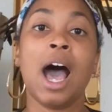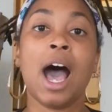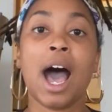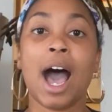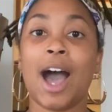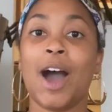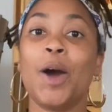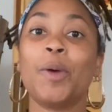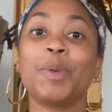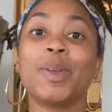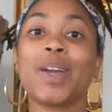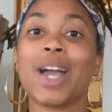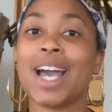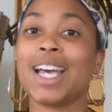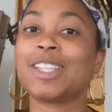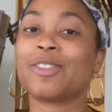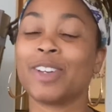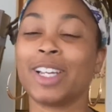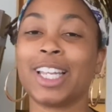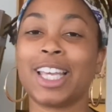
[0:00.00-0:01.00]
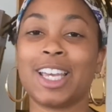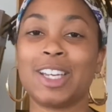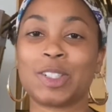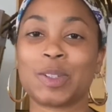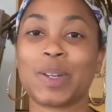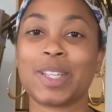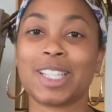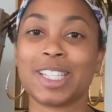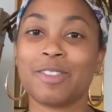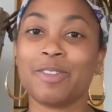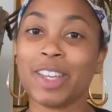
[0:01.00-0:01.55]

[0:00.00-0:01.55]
I hope you guys really enjoyed this